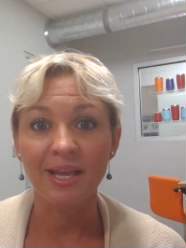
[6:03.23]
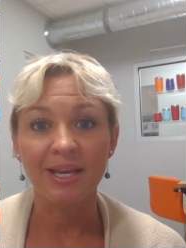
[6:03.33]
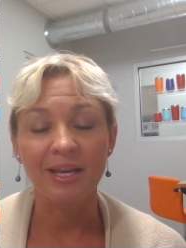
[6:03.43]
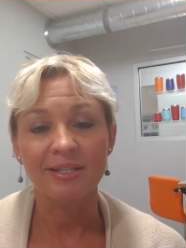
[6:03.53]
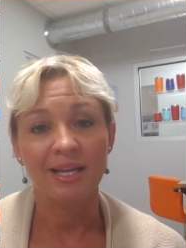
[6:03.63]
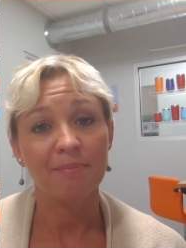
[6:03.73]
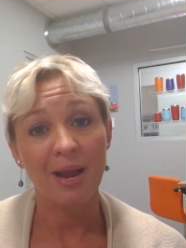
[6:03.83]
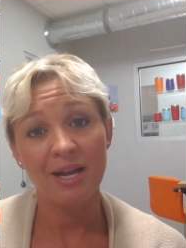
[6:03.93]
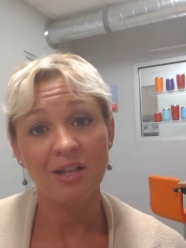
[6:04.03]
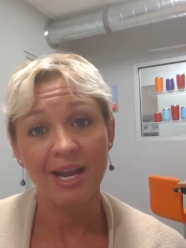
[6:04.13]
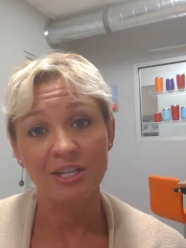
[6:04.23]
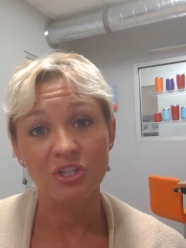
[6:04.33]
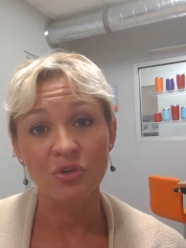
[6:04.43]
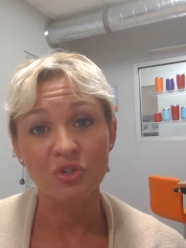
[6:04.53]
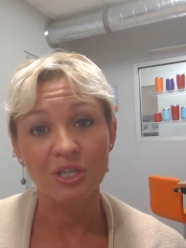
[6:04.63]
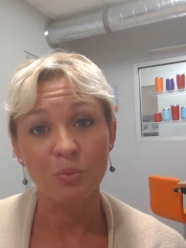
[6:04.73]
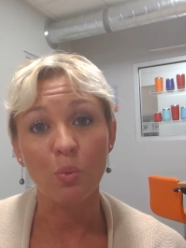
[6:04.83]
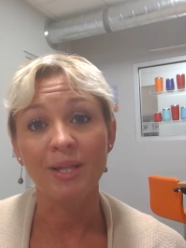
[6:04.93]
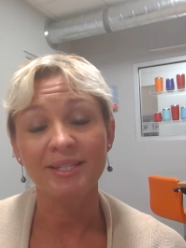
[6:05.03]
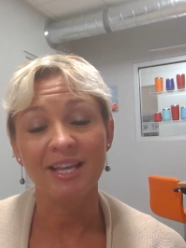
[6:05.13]
They get, like my clients usually,
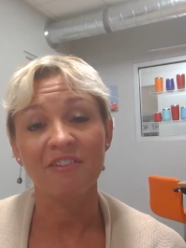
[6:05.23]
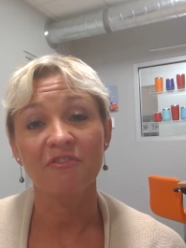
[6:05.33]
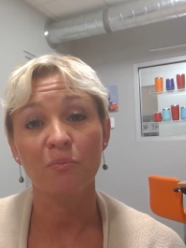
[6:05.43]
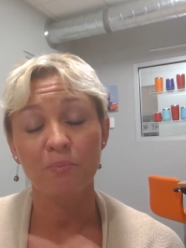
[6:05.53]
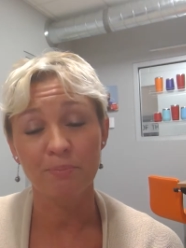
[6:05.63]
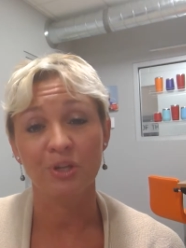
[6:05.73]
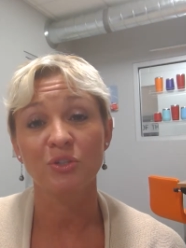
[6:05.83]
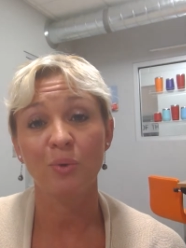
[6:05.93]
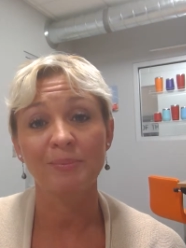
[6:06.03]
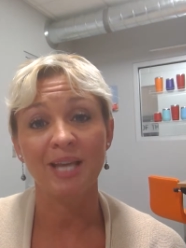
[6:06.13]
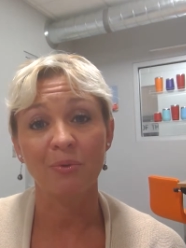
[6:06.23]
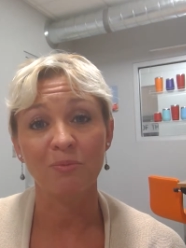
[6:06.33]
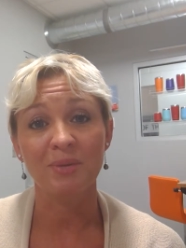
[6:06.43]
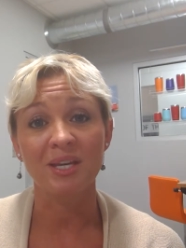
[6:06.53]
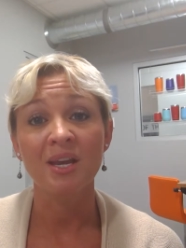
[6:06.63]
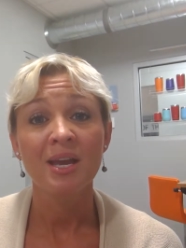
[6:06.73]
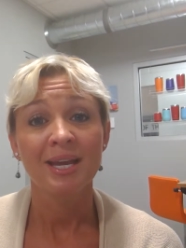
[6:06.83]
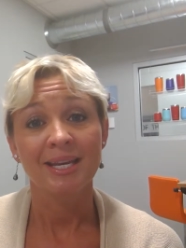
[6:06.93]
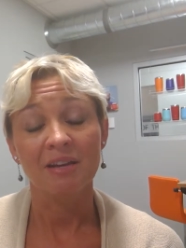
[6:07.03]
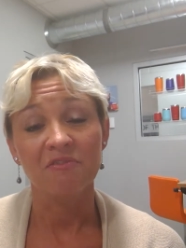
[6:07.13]
once they've built a website with me,
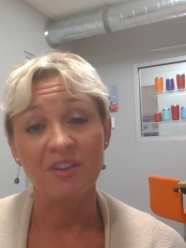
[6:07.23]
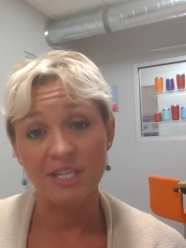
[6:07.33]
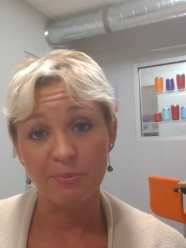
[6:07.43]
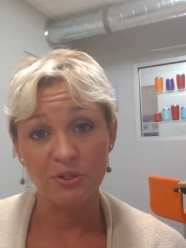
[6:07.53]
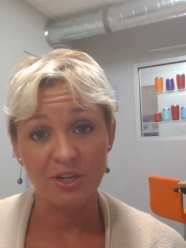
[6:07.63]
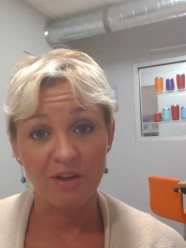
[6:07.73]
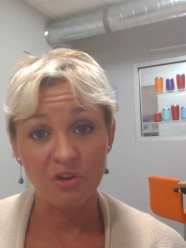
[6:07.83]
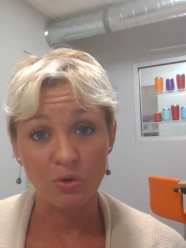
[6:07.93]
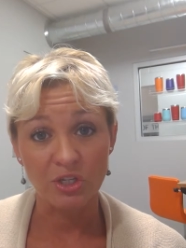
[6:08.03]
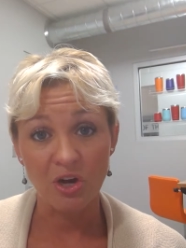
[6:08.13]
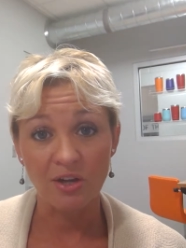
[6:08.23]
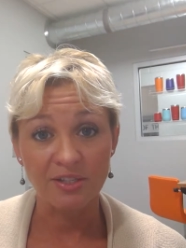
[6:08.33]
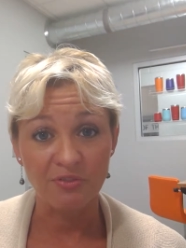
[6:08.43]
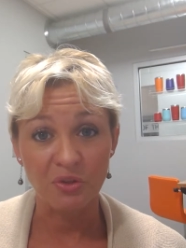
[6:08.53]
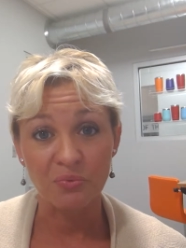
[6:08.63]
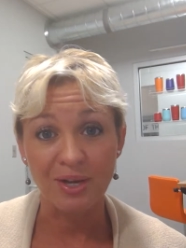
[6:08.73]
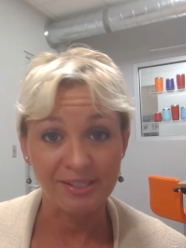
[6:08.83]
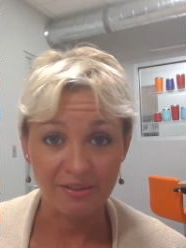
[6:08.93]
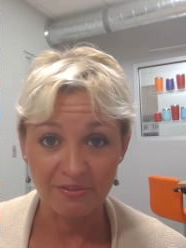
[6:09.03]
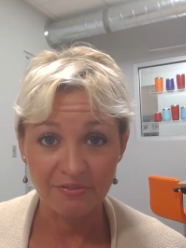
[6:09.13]
get 50% off coaching calls for the
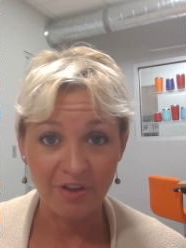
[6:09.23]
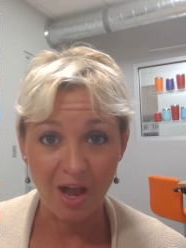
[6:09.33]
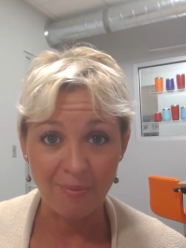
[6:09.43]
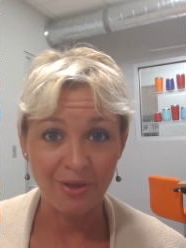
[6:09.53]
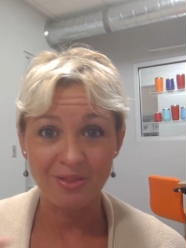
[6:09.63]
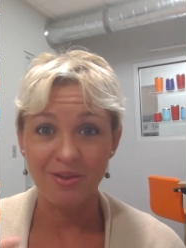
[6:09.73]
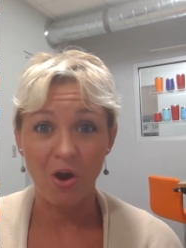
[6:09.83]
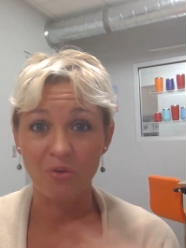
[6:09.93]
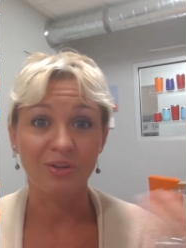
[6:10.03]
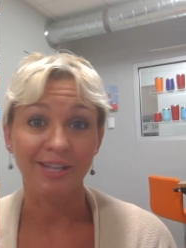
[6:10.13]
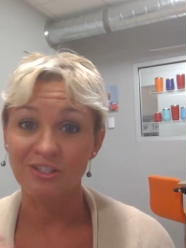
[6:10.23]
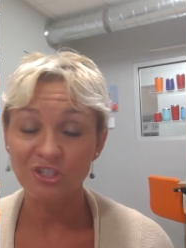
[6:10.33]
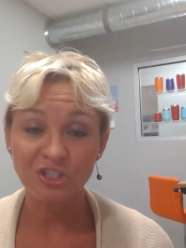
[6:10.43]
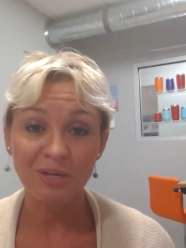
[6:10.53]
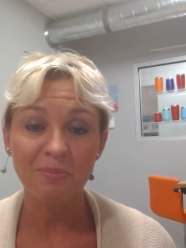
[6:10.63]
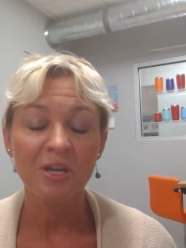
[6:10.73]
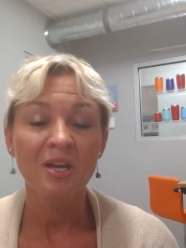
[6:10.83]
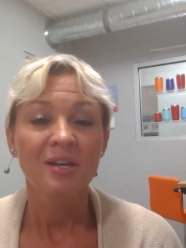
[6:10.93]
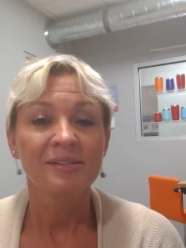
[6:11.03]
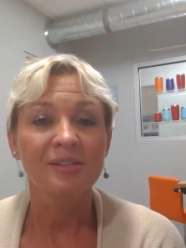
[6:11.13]
rest of our relationship.
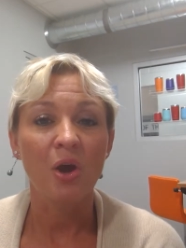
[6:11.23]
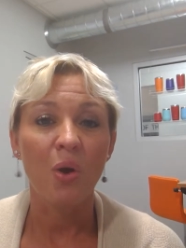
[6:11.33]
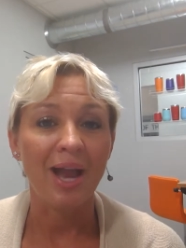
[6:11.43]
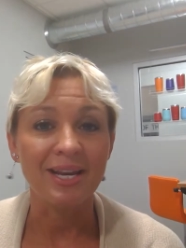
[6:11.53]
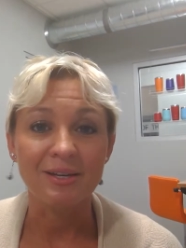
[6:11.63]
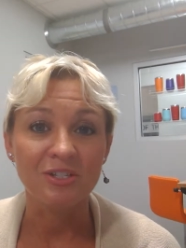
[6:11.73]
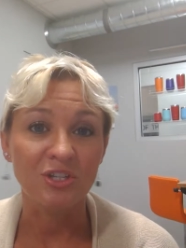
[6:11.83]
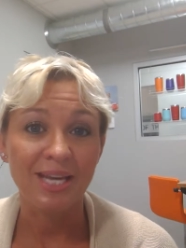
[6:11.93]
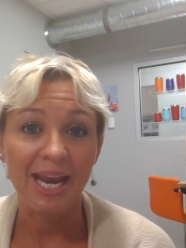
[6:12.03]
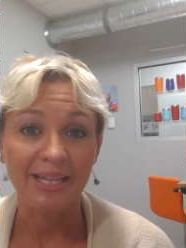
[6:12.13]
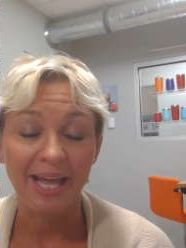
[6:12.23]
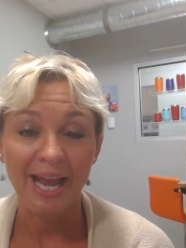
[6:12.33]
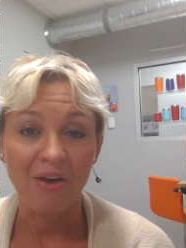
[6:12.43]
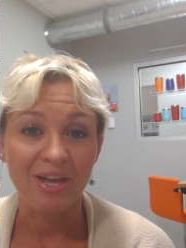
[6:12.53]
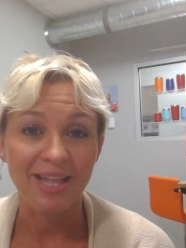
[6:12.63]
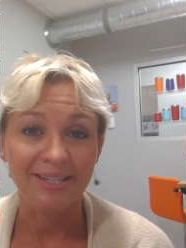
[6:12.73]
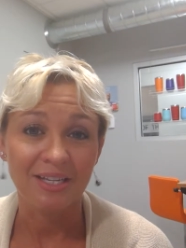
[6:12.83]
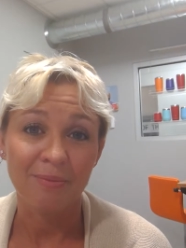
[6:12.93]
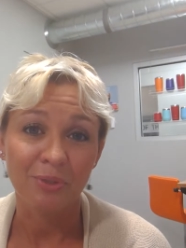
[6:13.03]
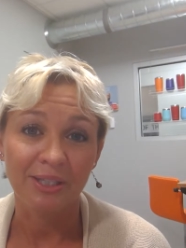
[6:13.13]
So I can just hand that out, and that's
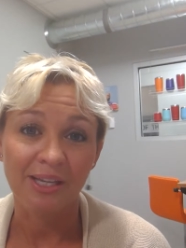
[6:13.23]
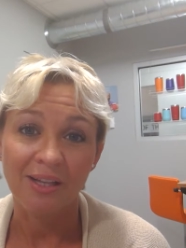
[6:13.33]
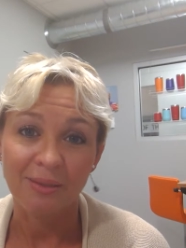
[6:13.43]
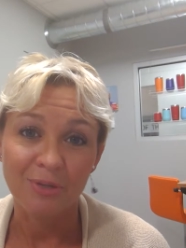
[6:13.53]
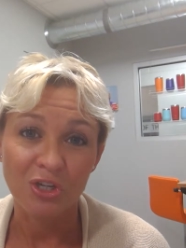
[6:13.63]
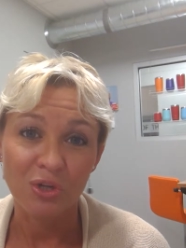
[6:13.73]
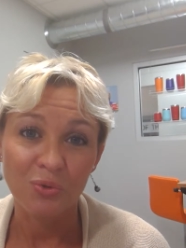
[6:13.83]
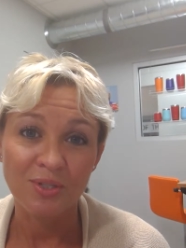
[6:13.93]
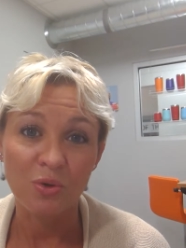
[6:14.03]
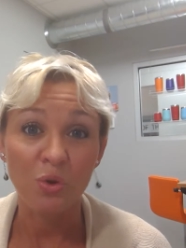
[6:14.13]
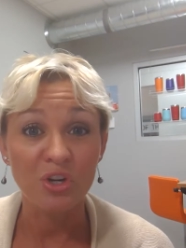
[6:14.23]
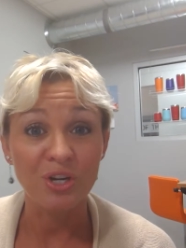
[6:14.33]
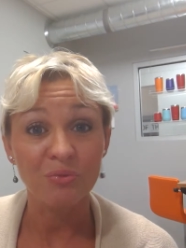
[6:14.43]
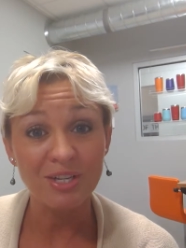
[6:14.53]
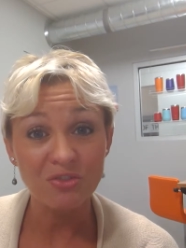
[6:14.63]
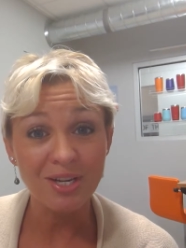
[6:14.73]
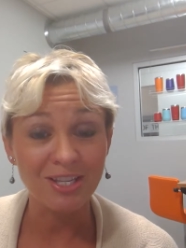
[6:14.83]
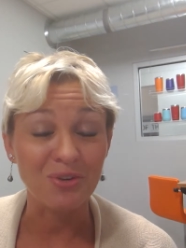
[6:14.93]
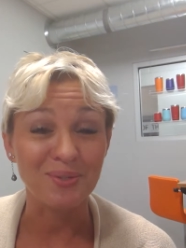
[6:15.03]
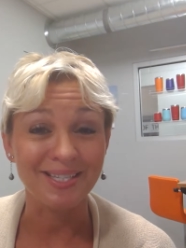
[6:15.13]
a completely unlimited use. Or you can restrict
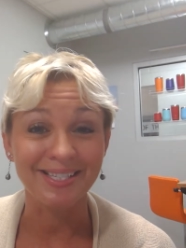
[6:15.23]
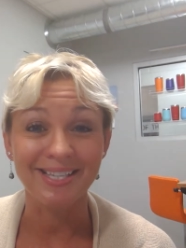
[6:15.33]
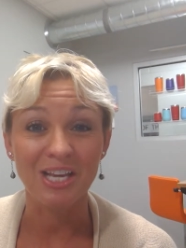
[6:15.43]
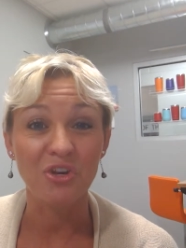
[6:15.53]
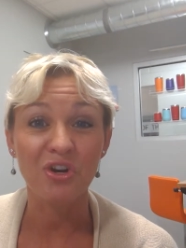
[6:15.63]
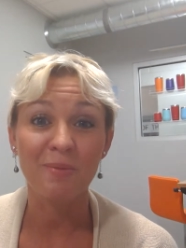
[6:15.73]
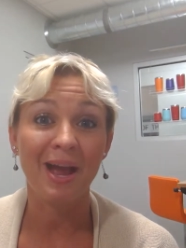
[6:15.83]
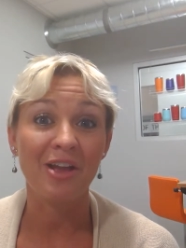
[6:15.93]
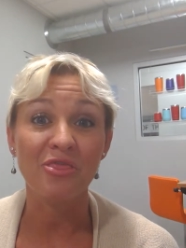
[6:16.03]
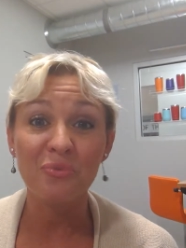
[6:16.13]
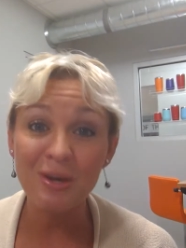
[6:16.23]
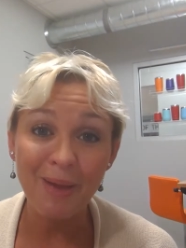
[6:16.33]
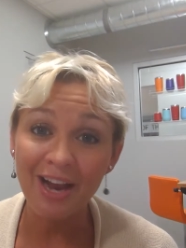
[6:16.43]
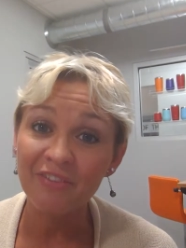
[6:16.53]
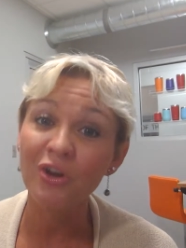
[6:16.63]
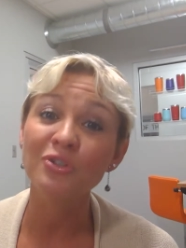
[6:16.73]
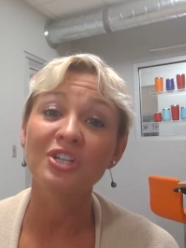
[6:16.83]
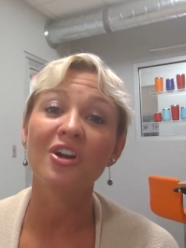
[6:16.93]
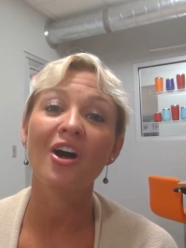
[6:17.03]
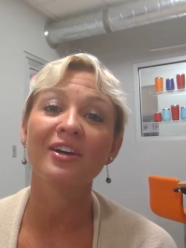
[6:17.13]
the uses and say you're going to buy a 3-pack of
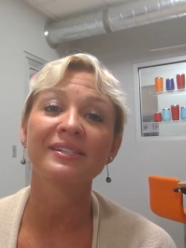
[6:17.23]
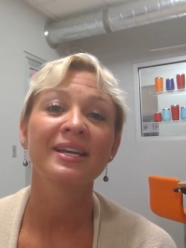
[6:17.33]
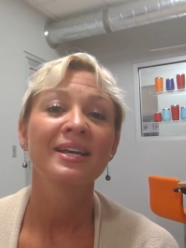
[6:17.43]
coaching calls,